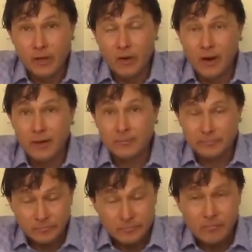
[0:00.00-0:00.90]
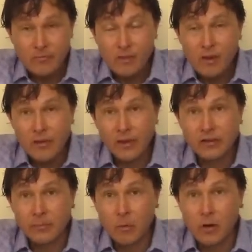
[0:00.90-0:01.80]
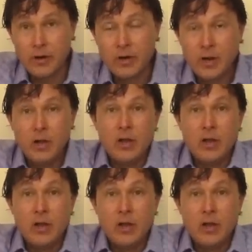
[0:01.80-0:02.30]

All right, that's number one.